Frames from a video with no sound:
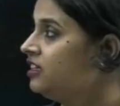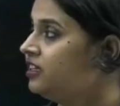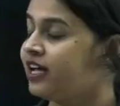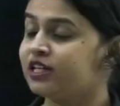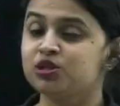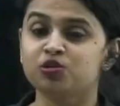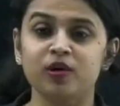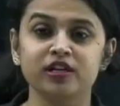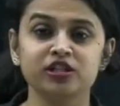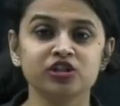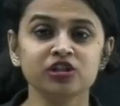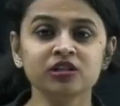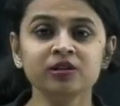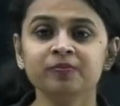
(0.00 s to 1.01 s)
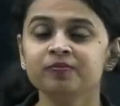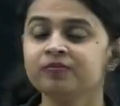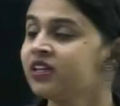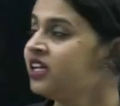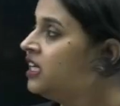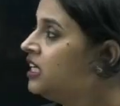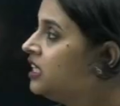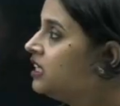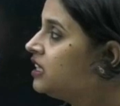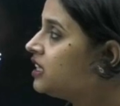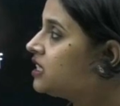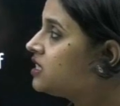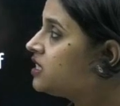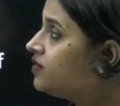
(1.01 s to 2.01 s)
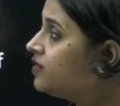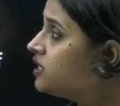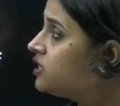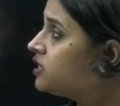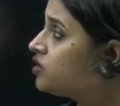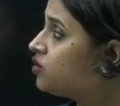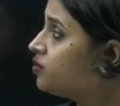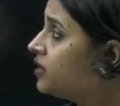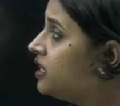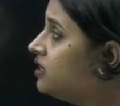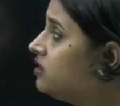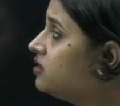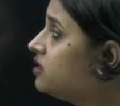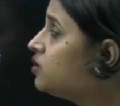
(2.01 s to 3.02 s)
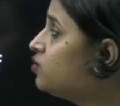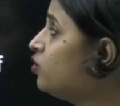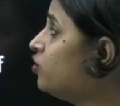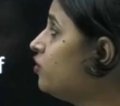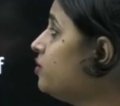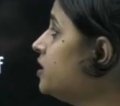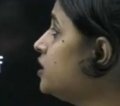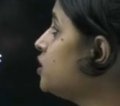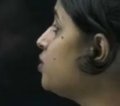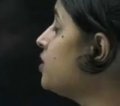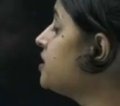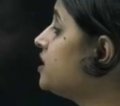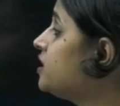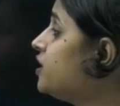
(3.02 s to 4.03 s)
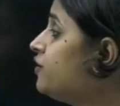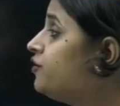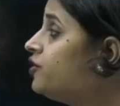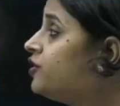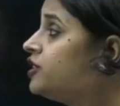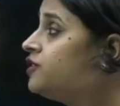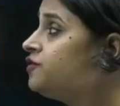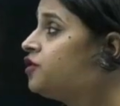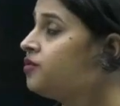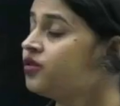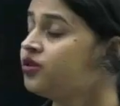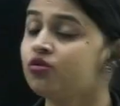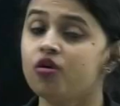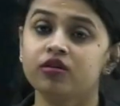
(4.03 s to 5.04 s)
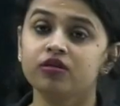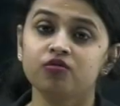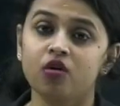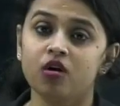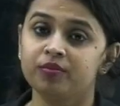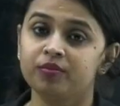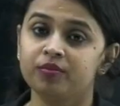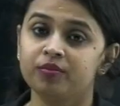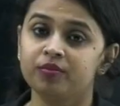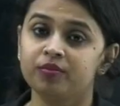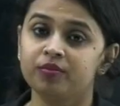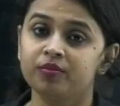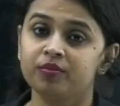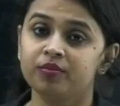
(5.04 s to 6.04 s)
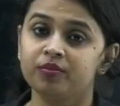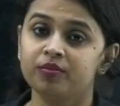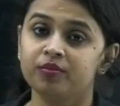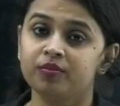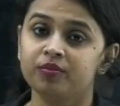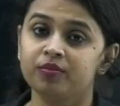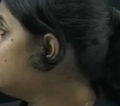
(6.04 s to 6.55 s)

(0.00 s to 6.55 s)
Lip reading: Next question. The civil disobedience movement was different from the non-cooperation movement.